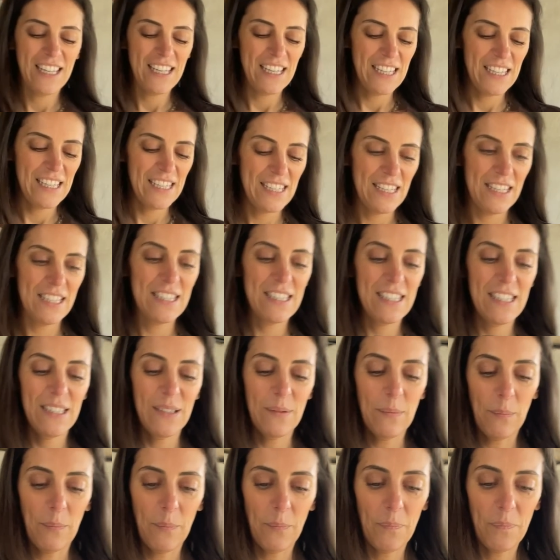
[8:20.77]
is
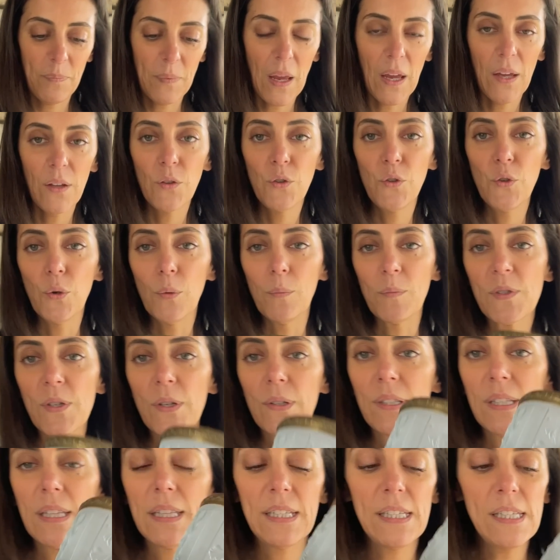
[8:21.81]
Dome.
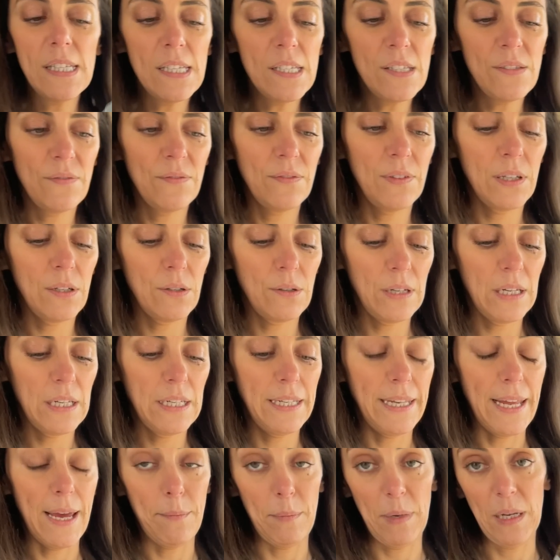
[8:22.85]
So this is very
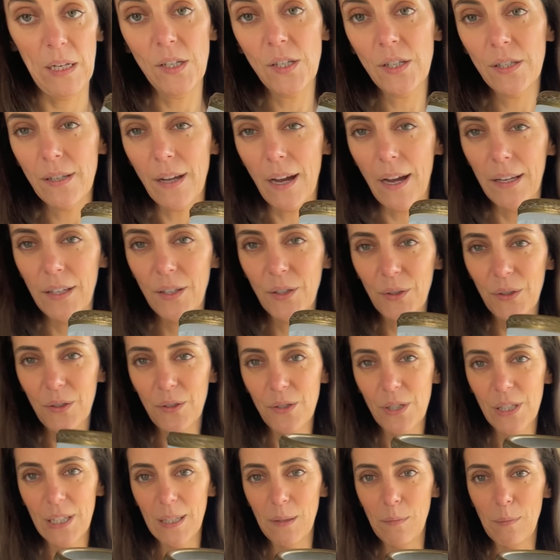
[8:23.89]
damaged. I don't
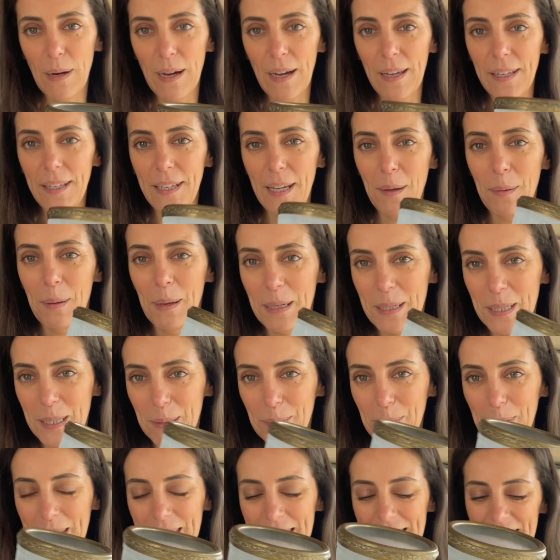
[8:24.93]
usually buy damaged
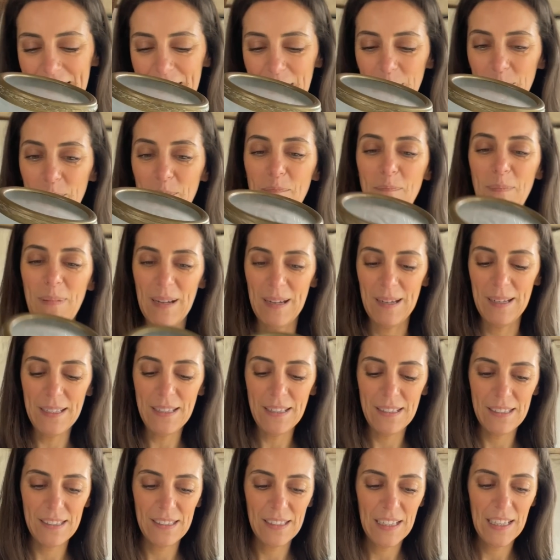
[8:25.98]
pieces,
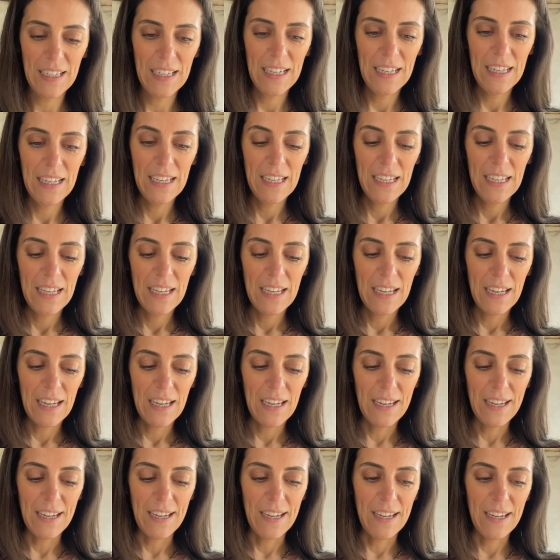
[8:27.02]
but
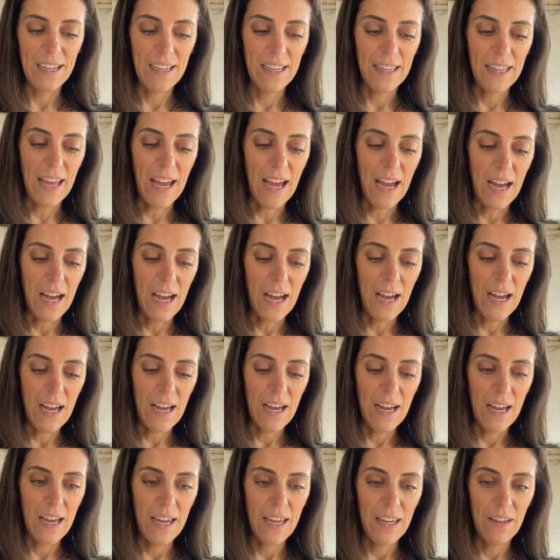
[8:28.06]

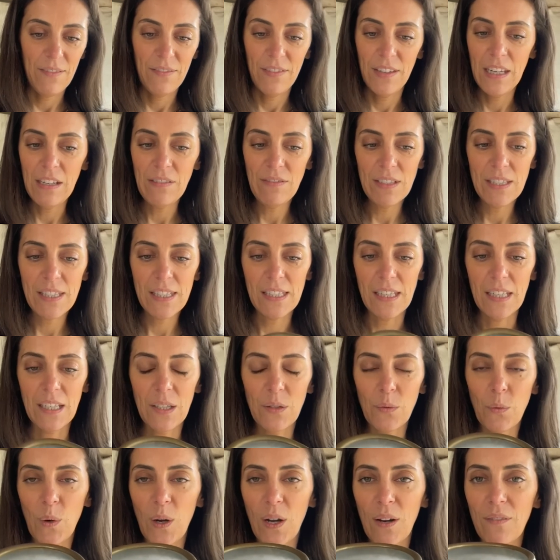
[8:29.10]
I've never
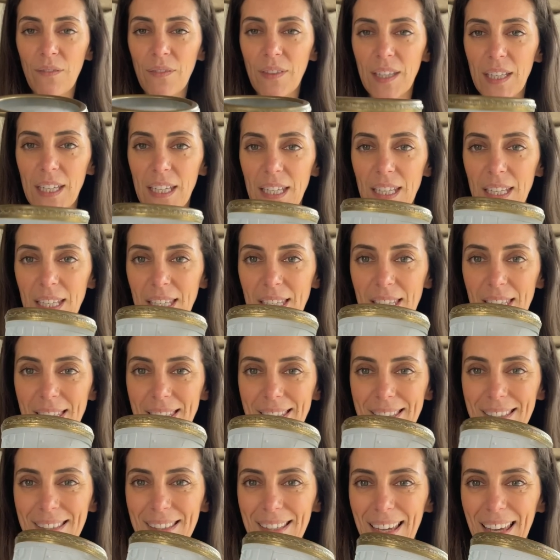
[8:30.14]
seen one of
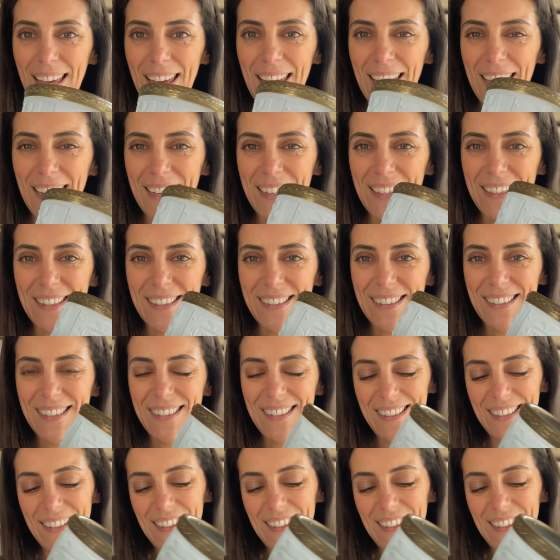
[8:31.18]
these, and